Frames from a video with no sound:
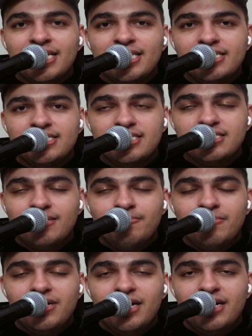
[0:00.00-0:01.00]
the
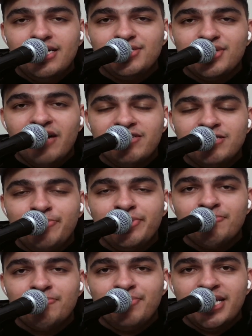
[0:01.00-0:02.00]
system uh, put
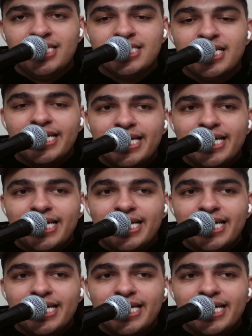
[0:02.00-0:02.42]
in place.